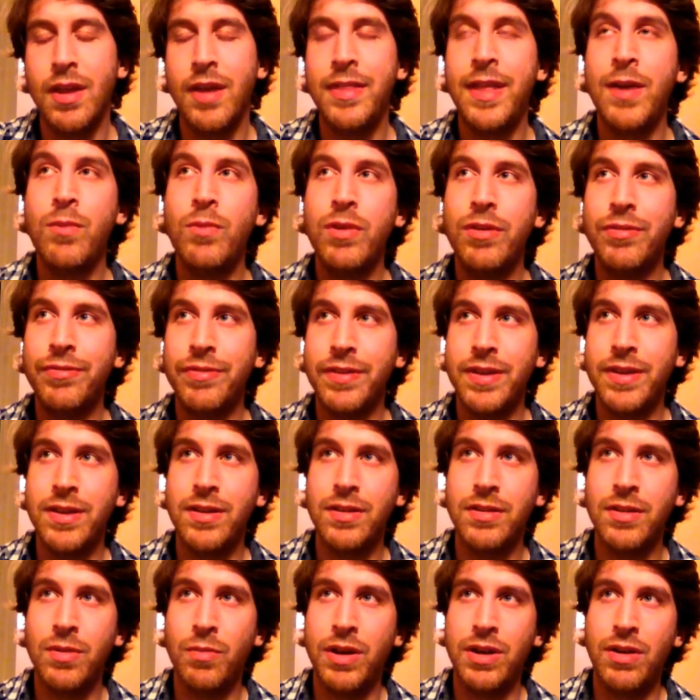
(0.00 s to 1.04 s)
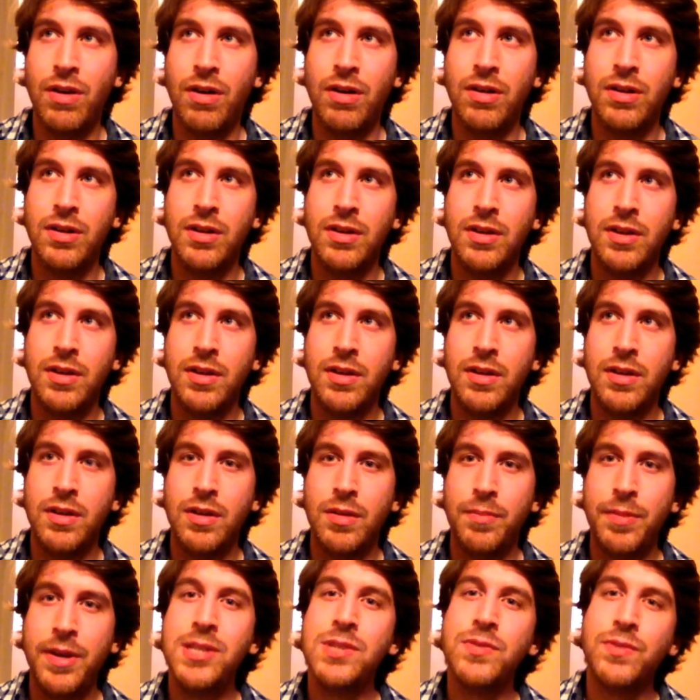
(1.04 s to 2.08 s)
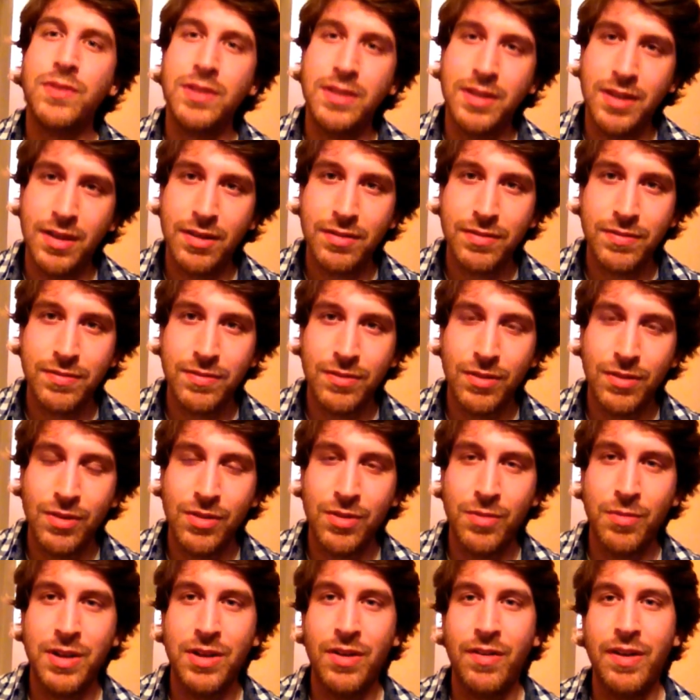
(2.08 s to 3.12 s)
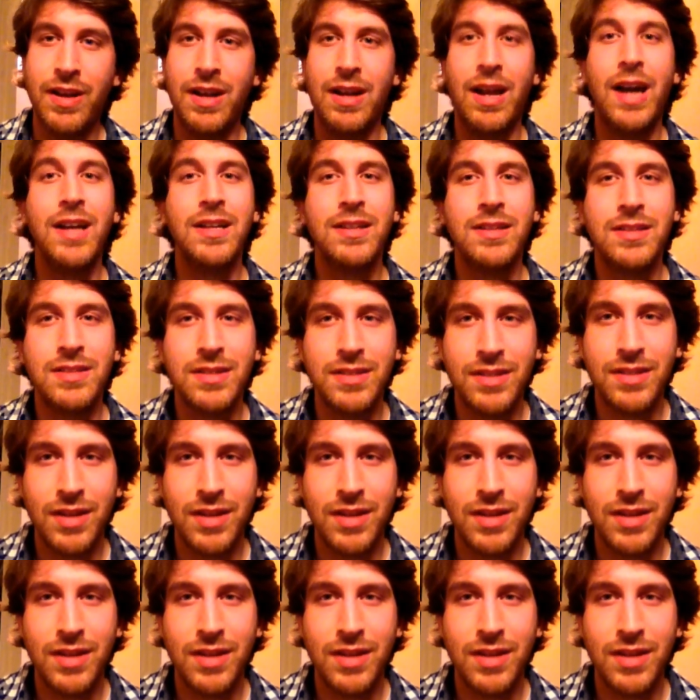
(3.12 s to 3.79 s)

and then we feel that we're not peaceful enough, or that we're not enlightened